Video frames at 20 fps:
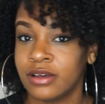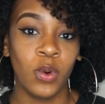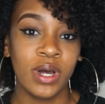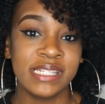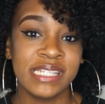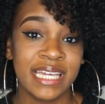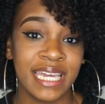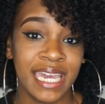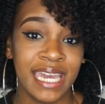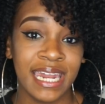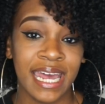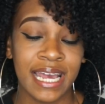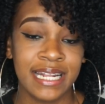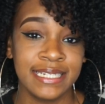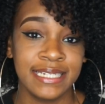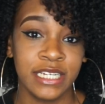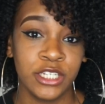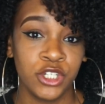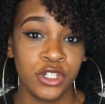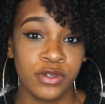Once again, I
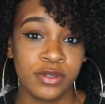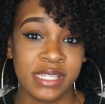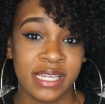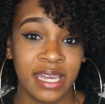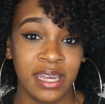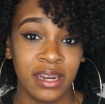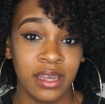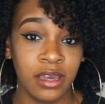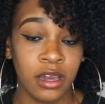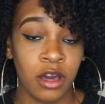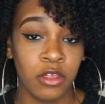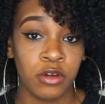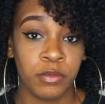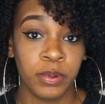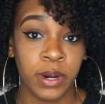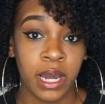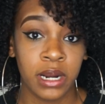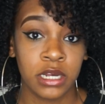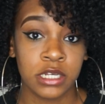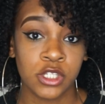didn't use any other
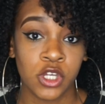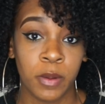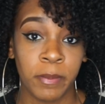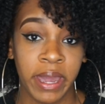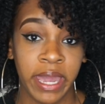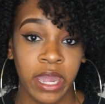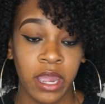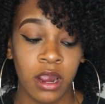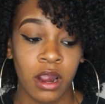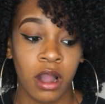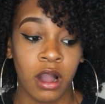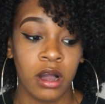products on my hair.